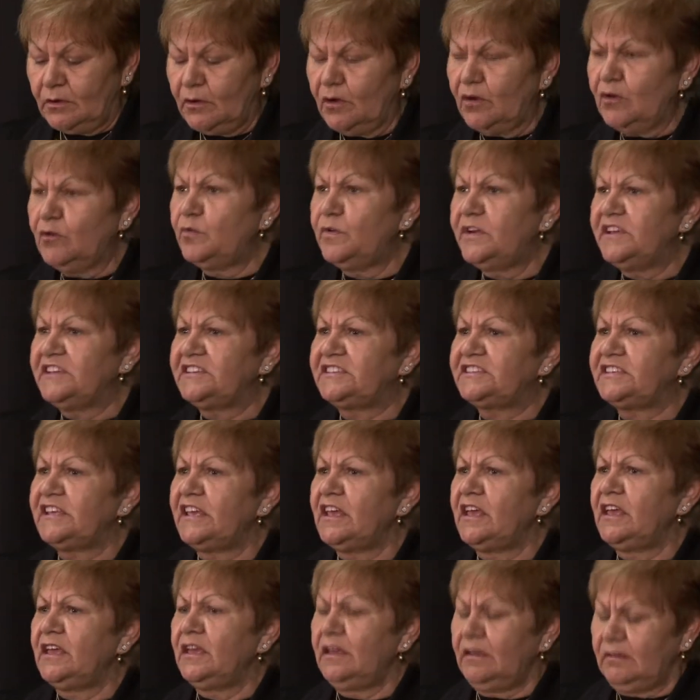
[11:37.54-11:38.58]
"Oh, we
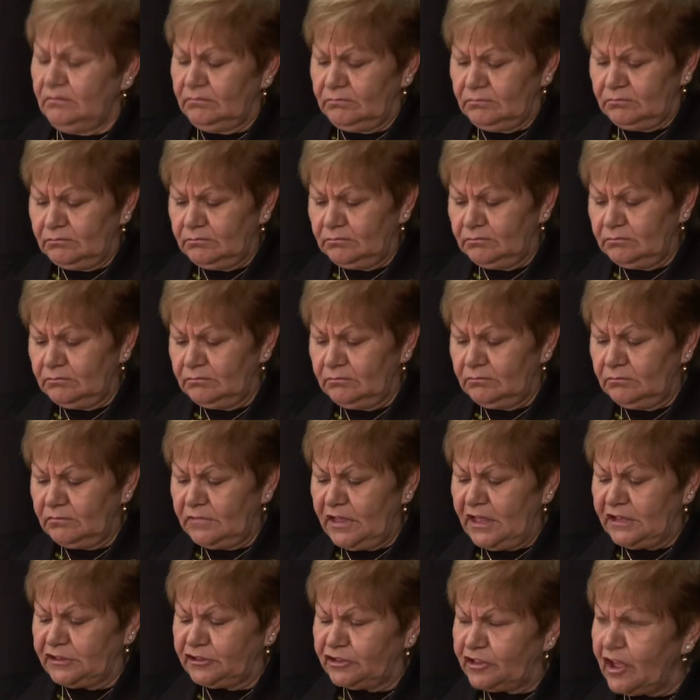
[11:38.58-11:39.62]
see
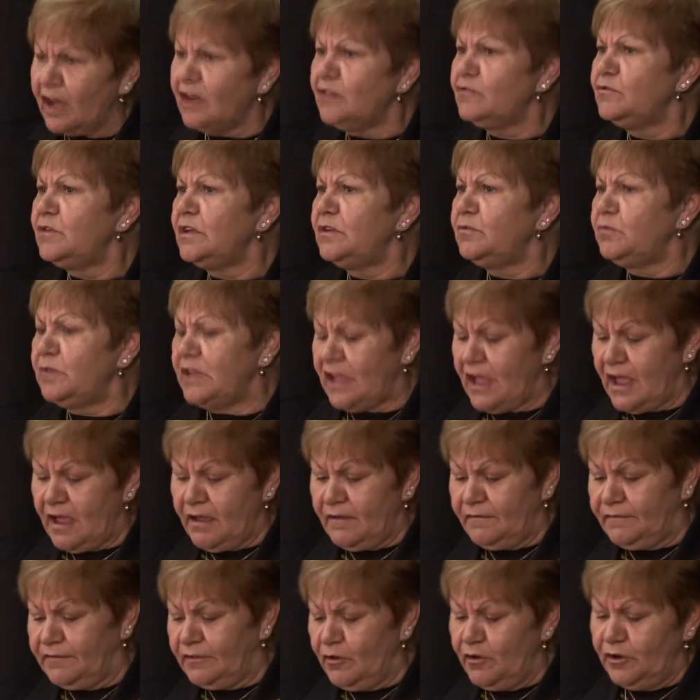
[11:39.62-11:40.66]
that tauiwi
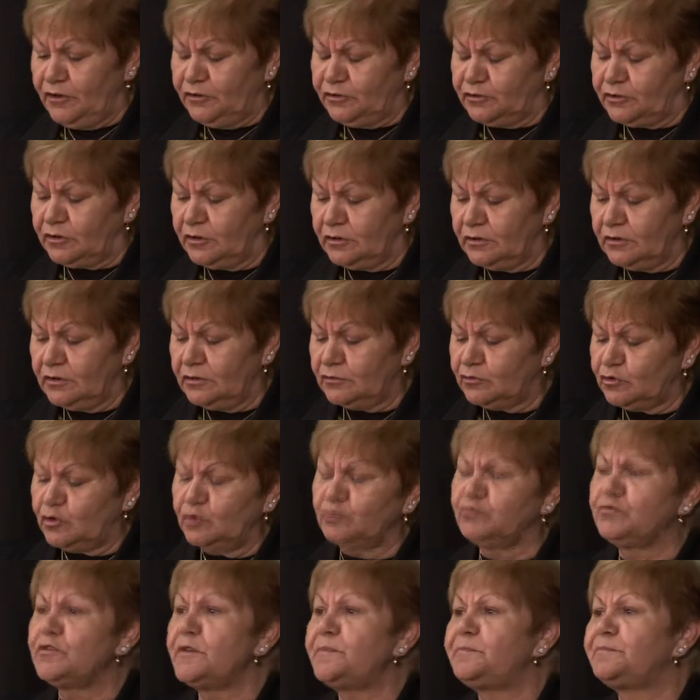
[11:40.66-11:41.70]
have learnt
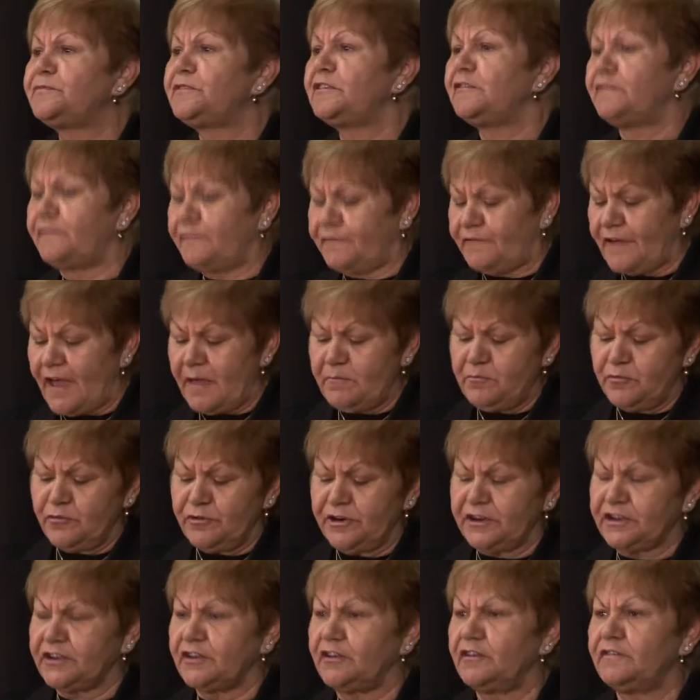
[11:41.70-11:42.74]
to rip the
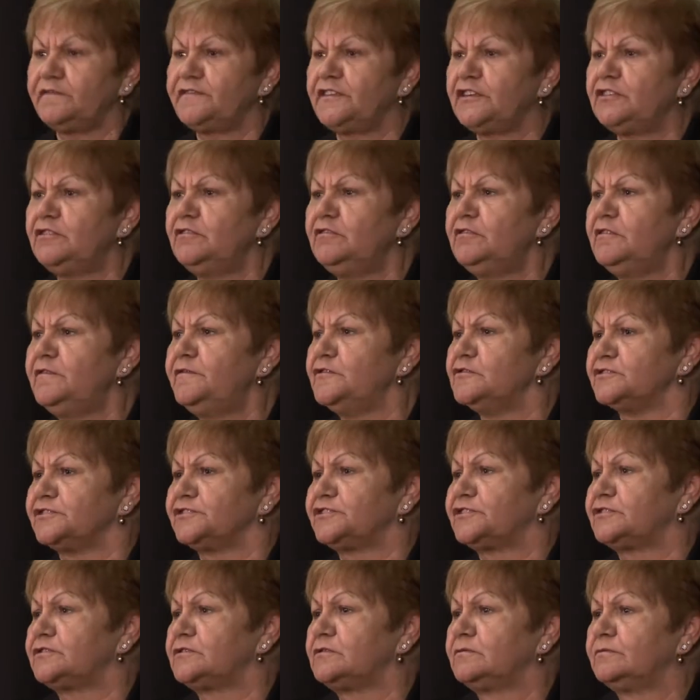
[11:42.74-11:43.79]
fabric of the
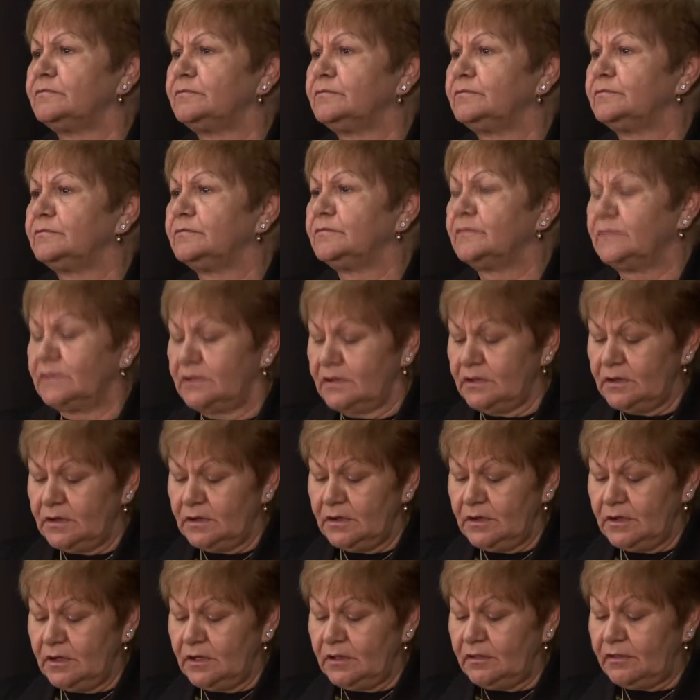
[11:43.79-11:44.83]
universe."
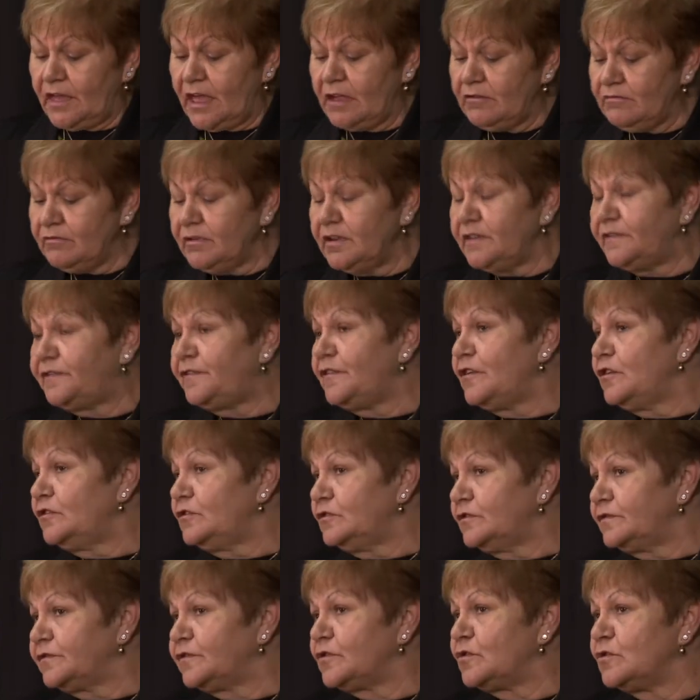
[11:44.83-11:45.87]
They
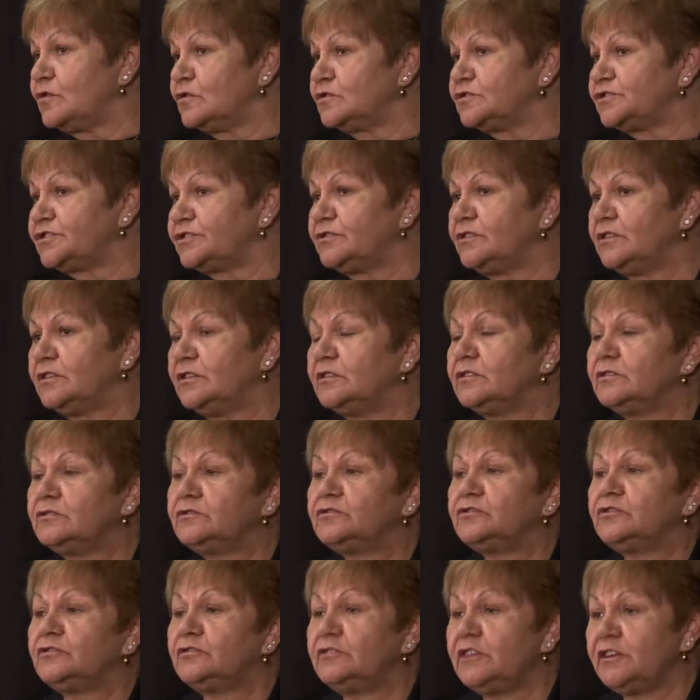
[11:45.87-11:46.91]
referred, of course,
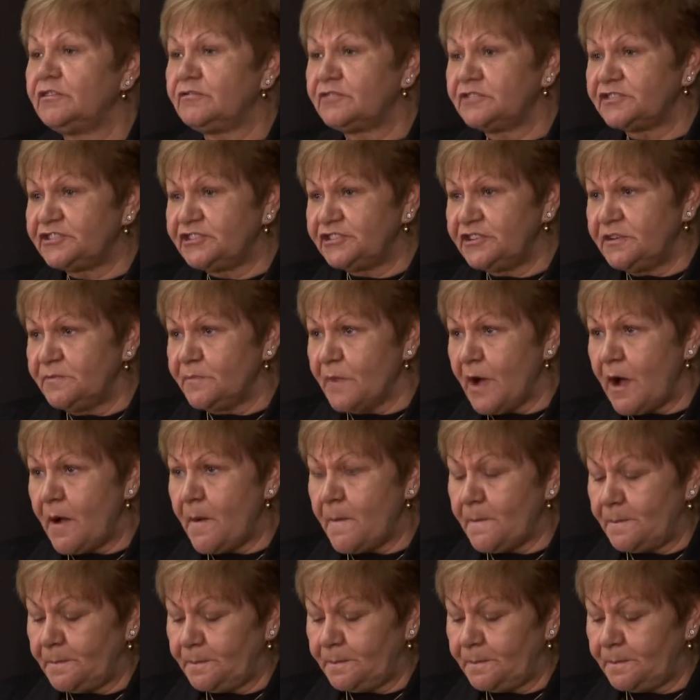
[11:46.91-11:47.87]
to Hiroshima.